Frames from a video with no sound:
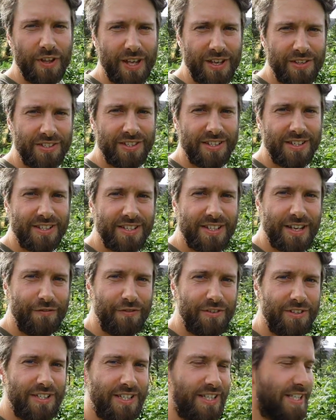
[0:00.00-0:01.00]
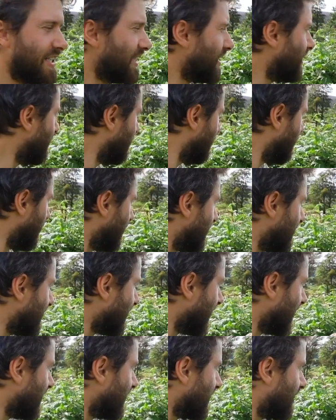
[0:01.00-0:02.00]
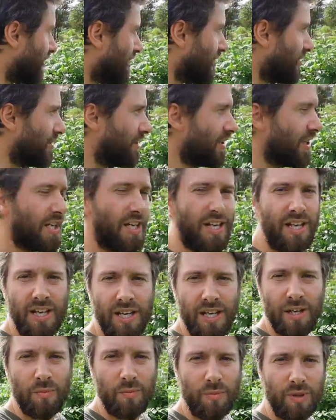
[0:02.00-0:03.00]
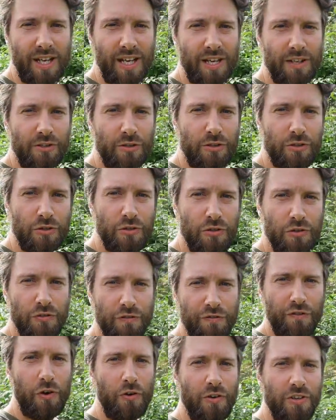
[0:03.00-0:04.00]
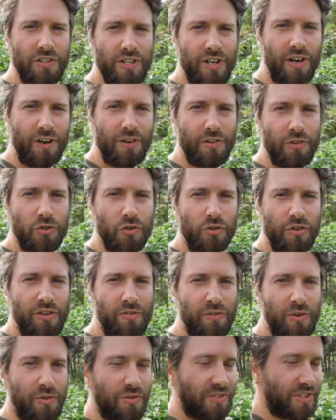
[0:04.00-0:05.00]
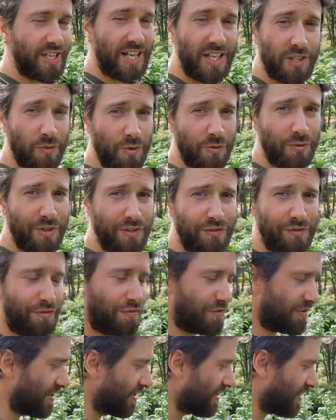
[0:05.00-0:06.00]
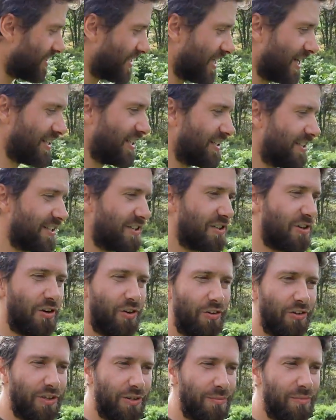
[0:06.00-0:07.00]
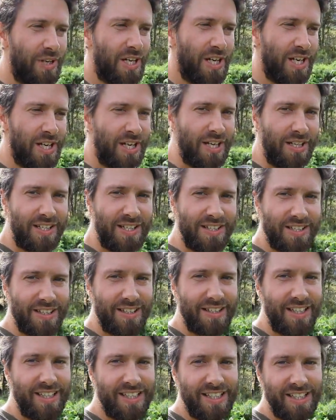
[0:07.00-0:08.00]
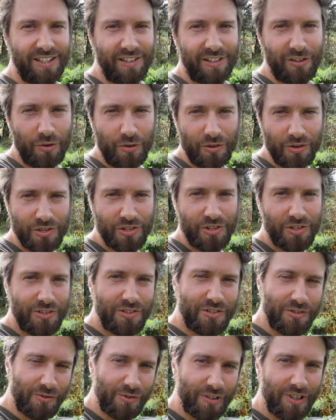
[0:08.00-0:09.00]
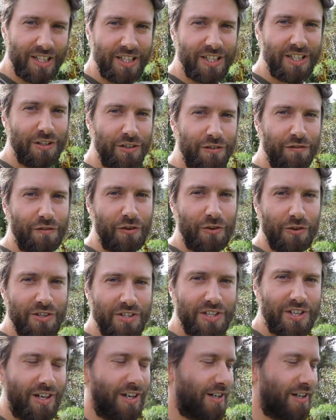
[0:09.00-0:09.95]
2017 we decided to plant two forest garden tree rows and that's what we've decided to call them. These are linear orchards or linear forest